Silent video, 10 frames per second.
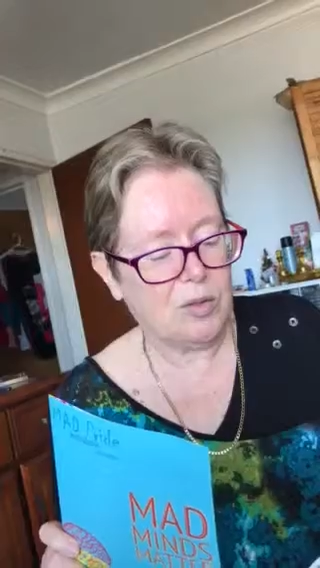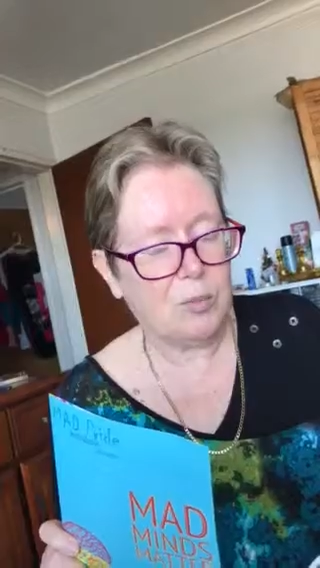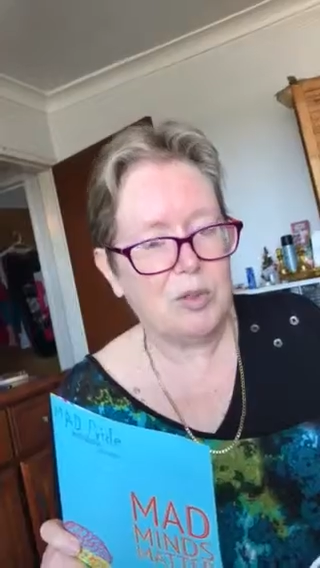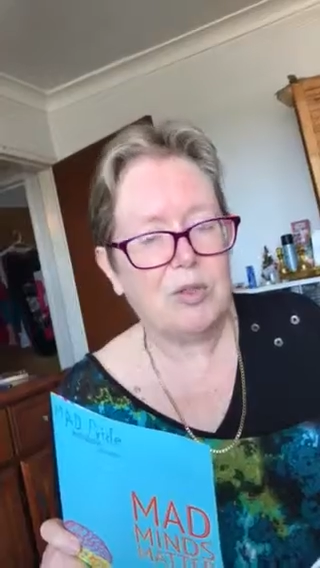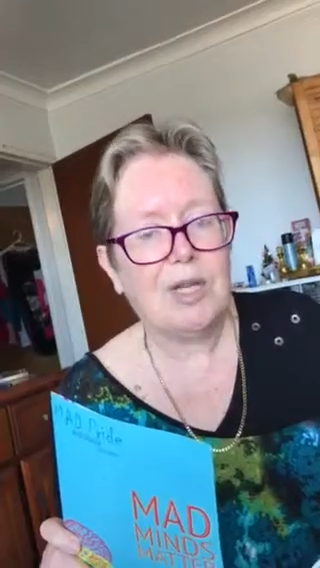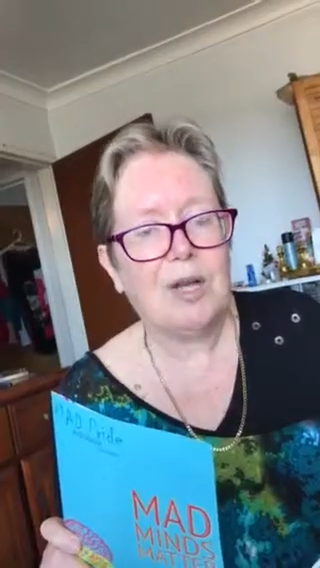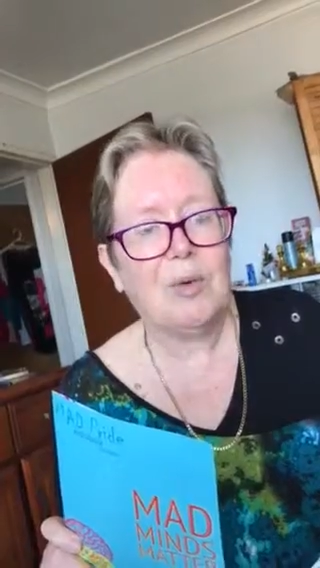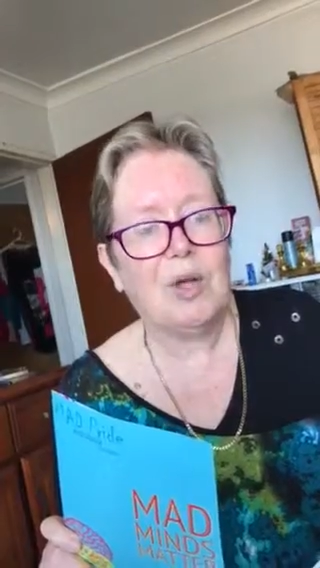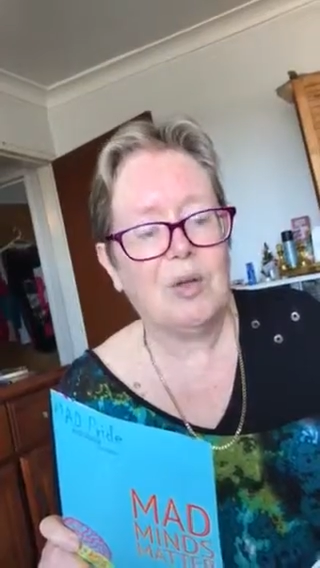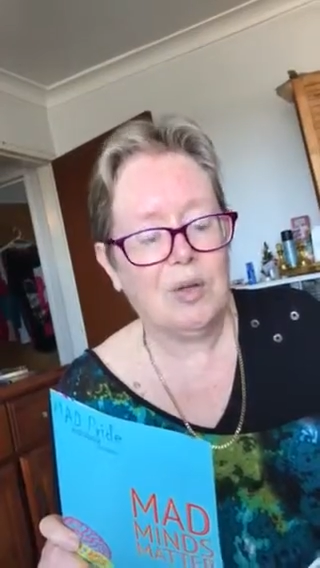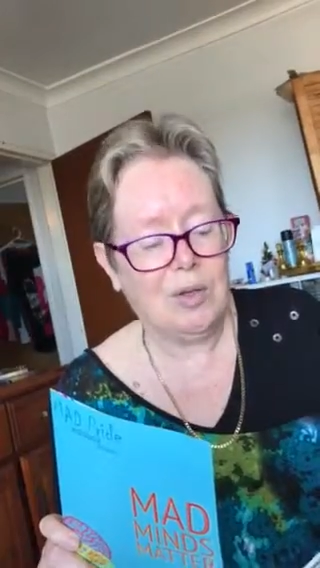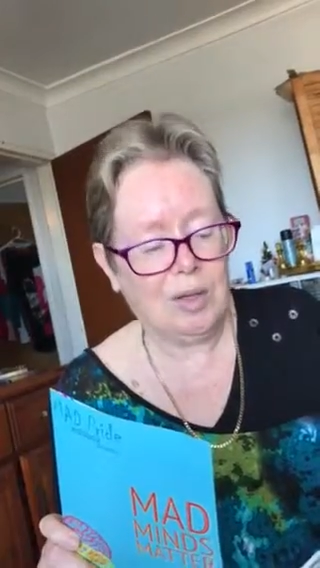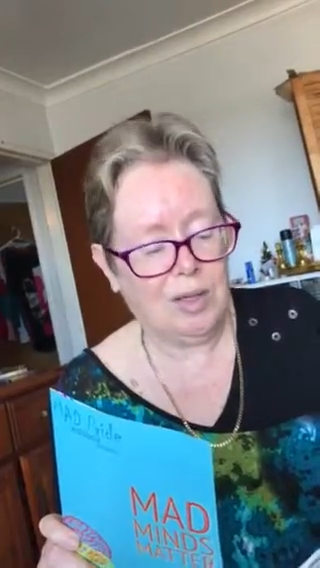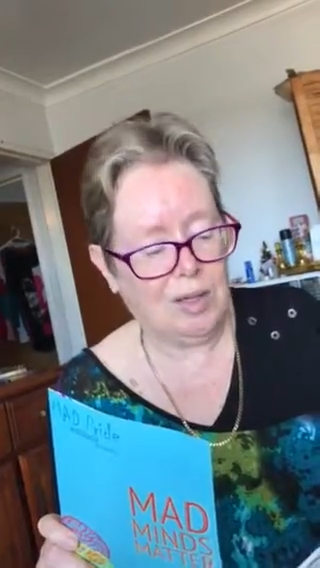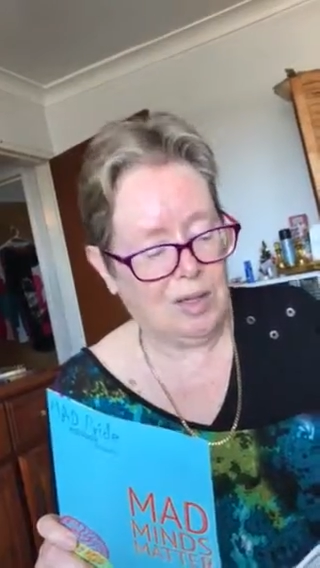Super CRO,
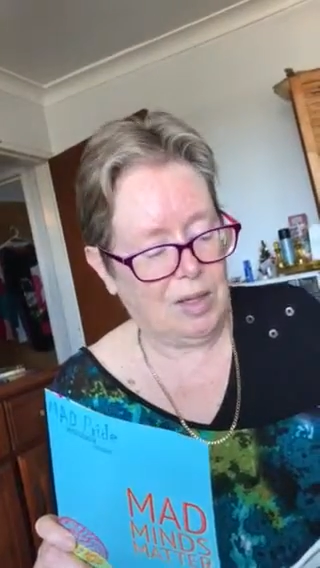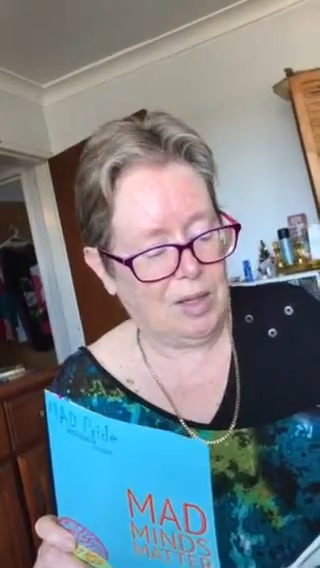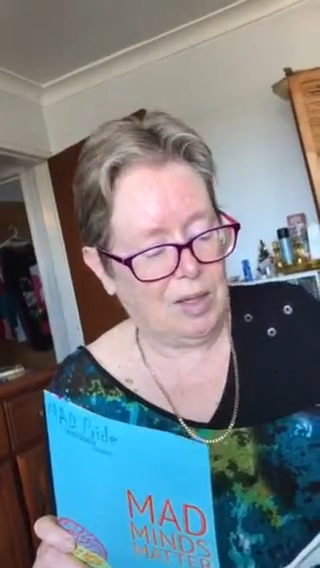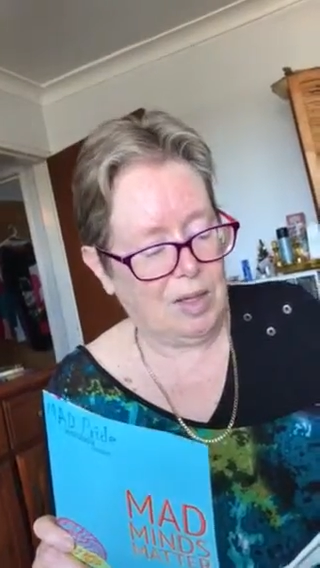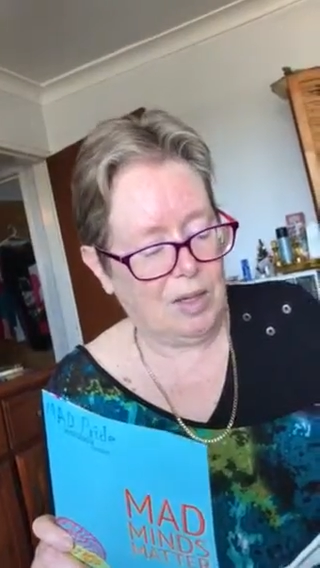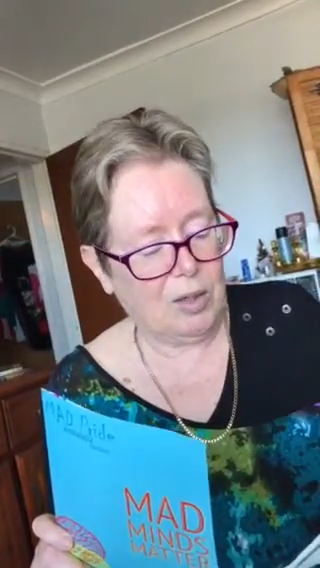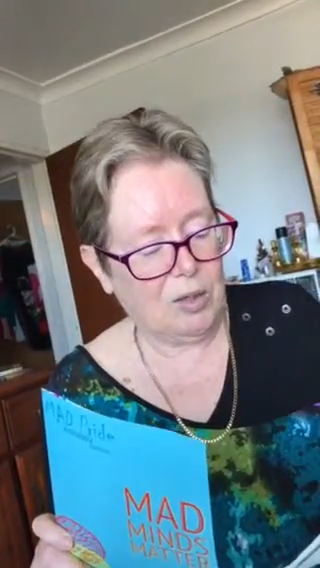a